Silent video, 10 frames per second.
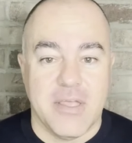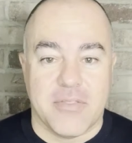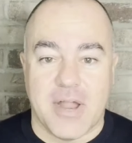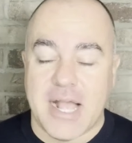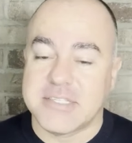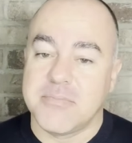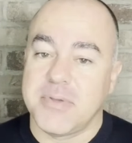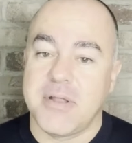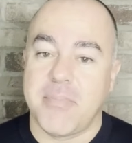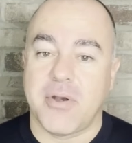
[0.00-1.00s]
there hasn't
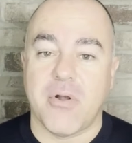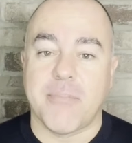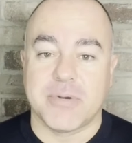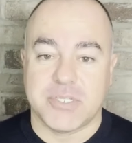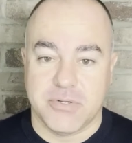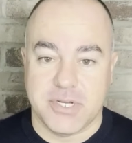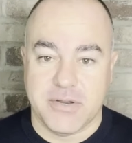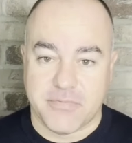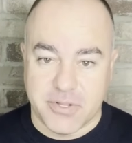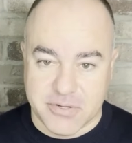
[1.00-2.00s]
been a better
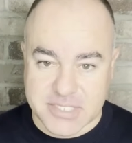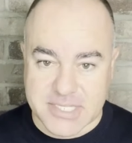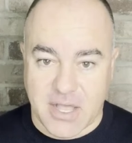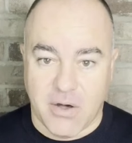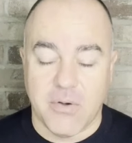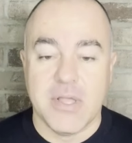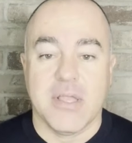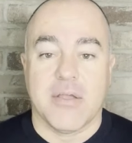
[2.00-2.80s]
opportunity for you to sell